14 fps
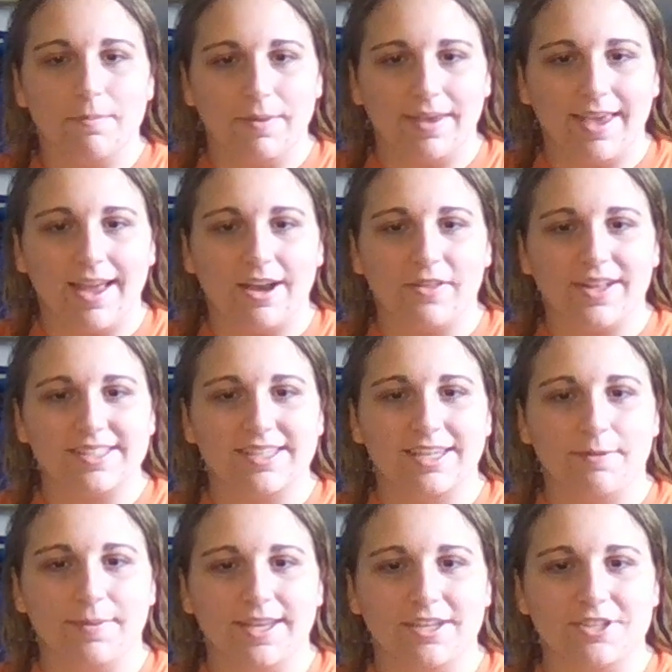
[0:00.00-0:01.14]
But yeah, no, that's
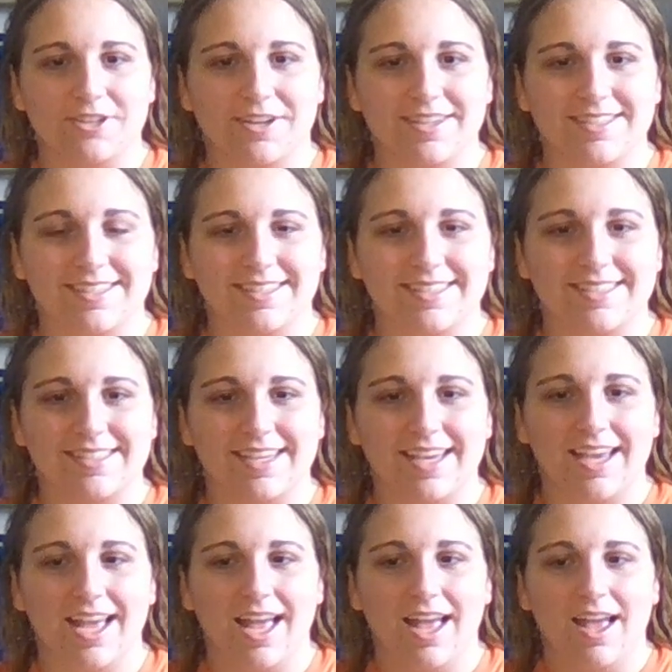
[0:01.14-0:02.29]
gonna be interesting to
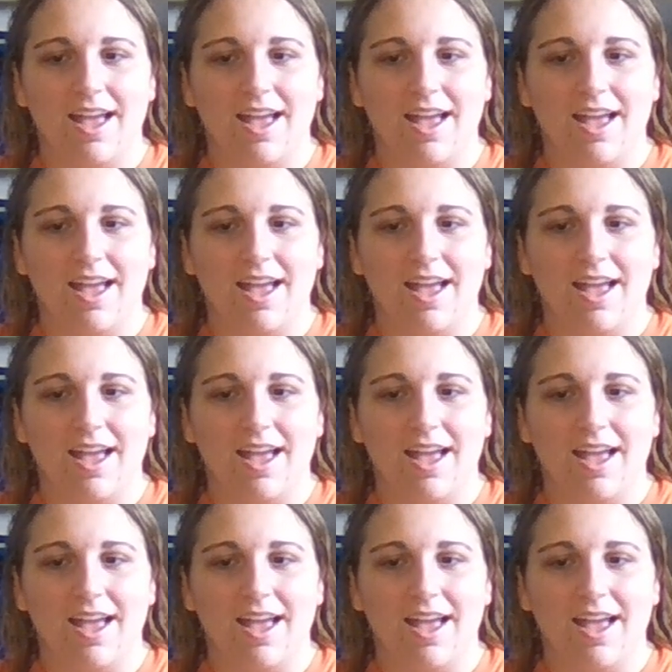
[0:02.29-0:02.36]
see.